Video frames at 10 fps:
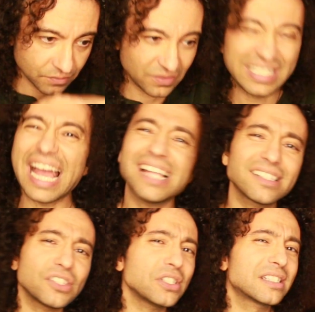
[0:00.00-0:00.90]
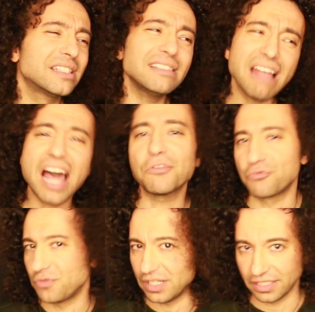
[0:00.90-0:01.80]
The answer is not
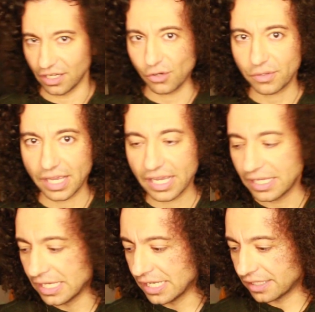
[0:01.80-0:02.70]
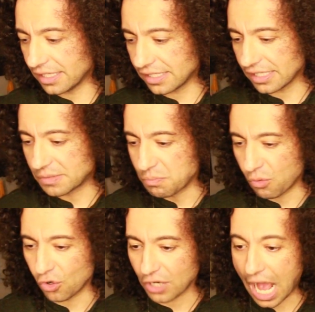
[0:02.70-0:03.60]
really, okay? This is
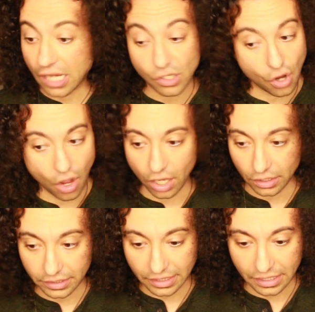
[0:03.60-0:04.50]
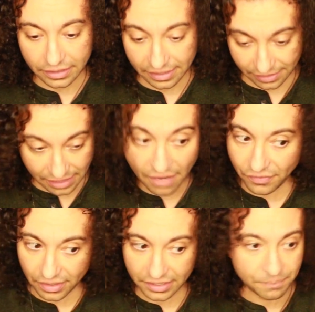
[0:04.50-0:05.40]
more alcoholic -y. This
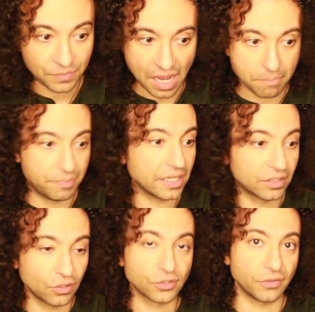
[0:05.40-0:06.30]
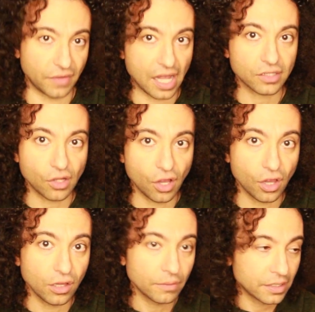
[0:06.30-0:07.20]
definitely a big dose of
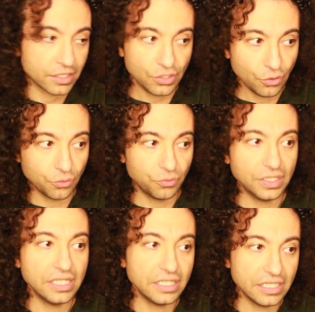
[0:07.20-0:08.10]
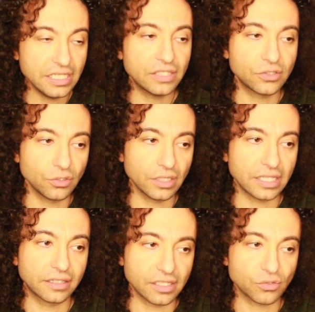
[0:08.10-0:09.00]
alcohol. You really need to
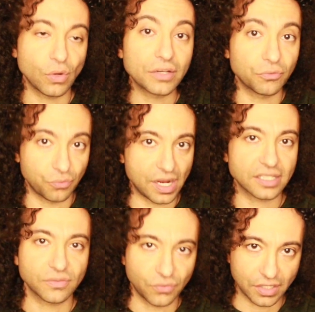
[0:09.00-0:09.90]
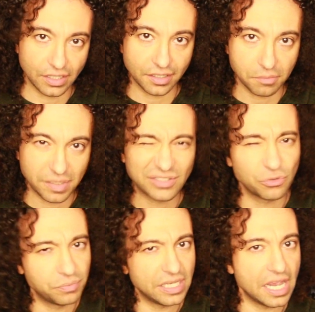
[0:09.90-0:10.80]
let this one rest for a little bit
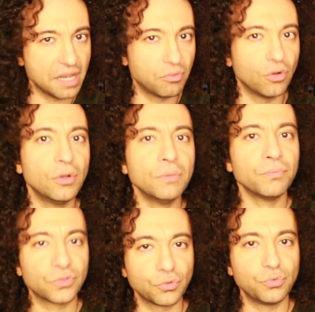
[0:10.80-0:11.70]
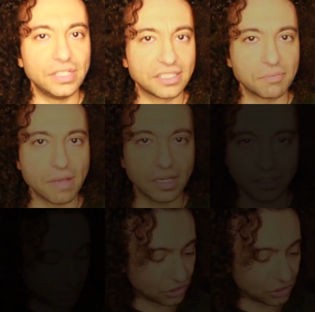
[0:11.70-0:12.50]
to be able to really smell it.